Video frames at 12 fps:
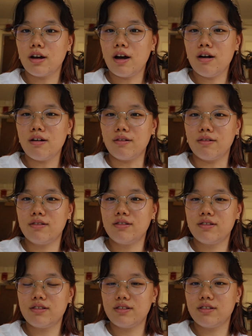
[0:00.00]
Oh,
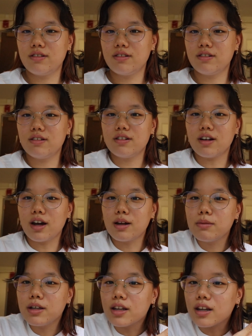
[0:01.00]
I
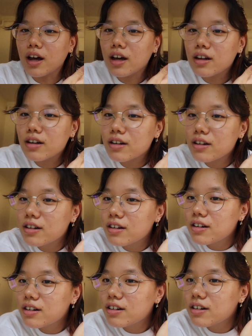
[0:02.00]
mean, that
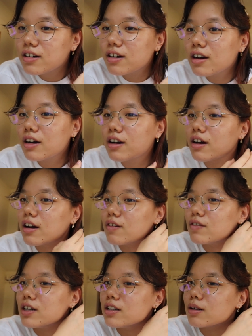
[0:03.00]
kind of
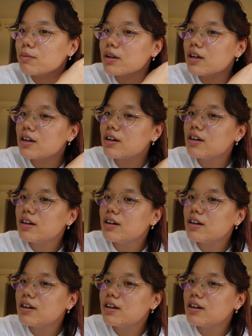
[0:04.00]
did something.